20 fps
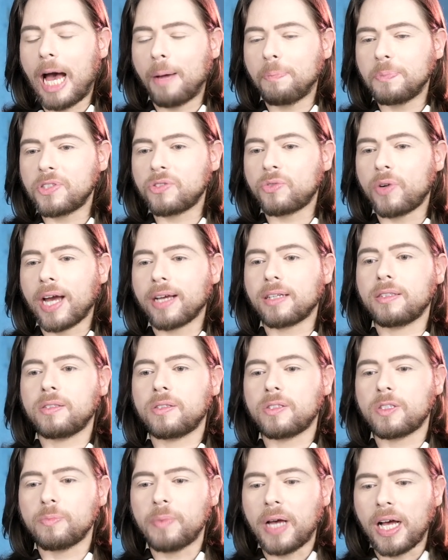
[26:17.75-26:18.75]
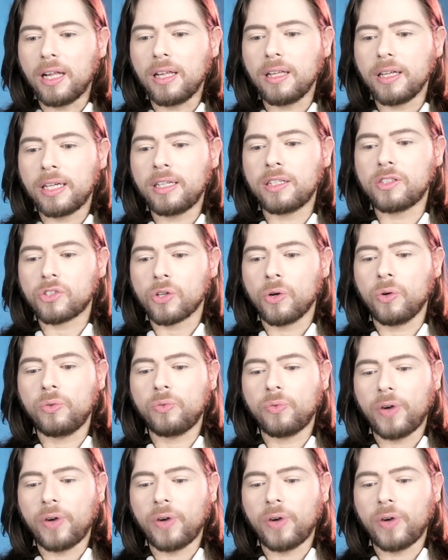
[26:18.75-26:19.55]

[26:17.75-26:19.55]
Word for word: abstract smell in its own